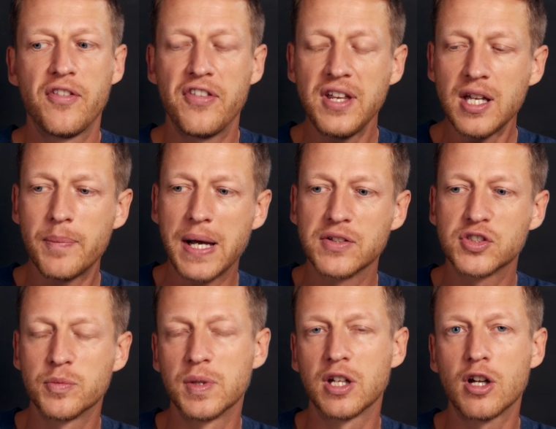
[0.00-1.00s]
Think about
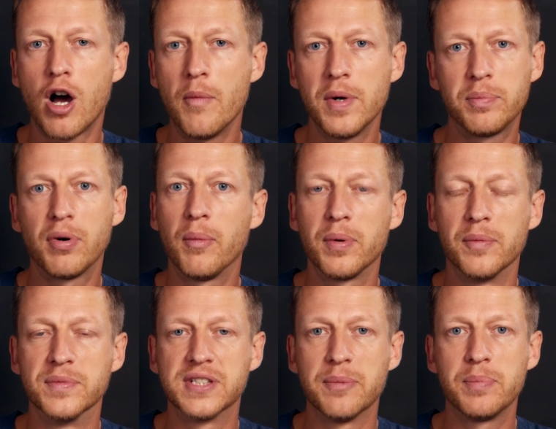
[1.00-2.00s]
some of the common
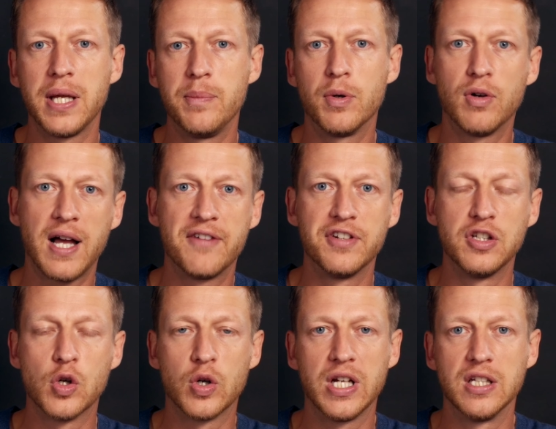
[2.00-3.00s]
problems that people have
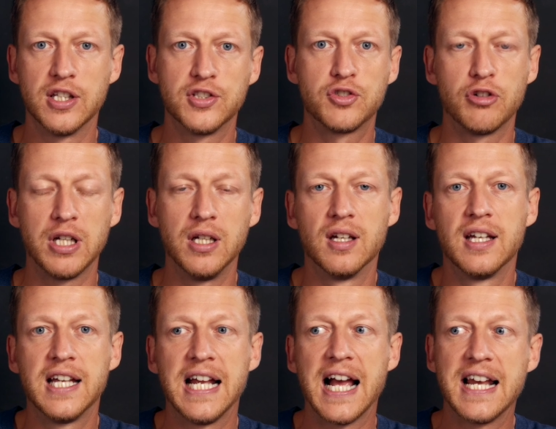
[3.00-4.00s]
in your industry
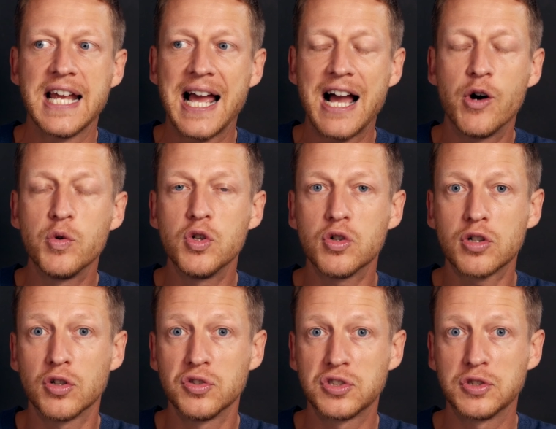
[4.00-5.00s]
and how your
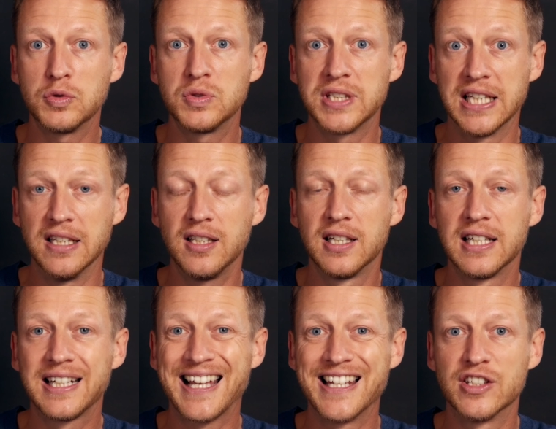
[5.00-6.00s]
consulting
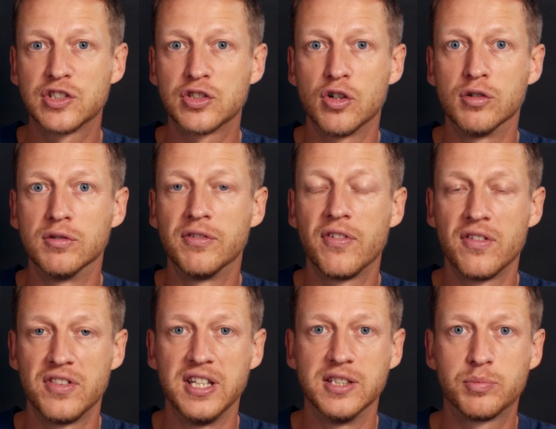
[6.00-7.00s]
can solve
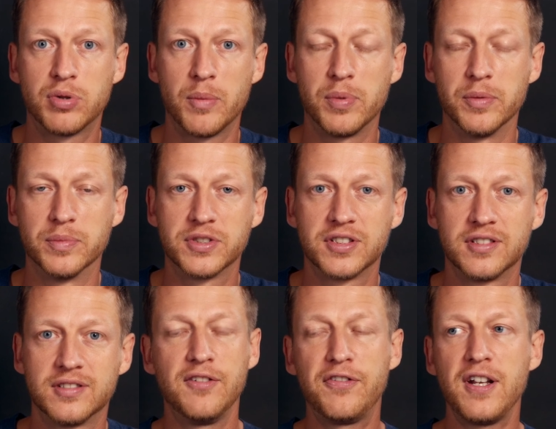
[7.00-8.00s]
these problems.
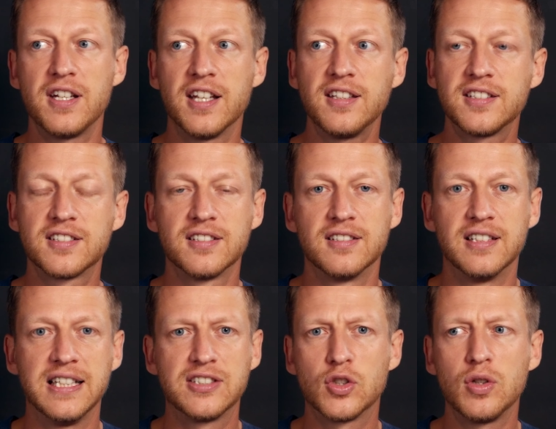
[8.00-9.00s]
In fitness,
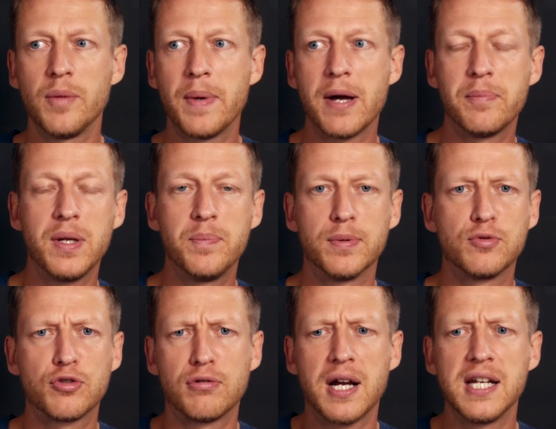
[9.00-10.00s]
it's all about people
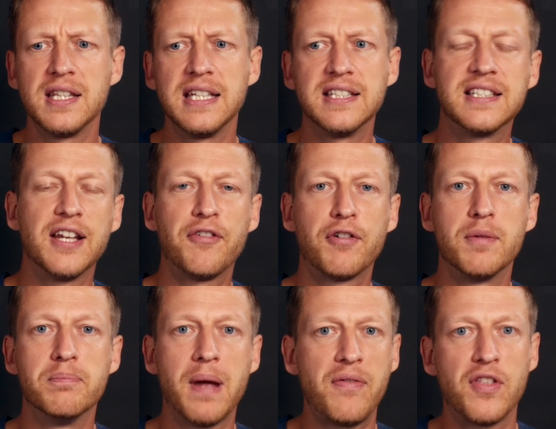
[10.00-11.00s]
trying these
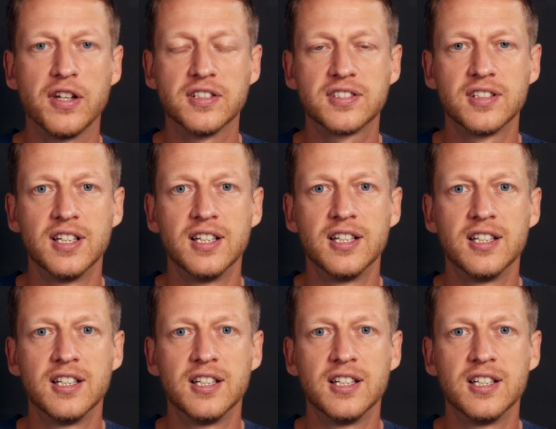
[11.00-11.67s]
different methods.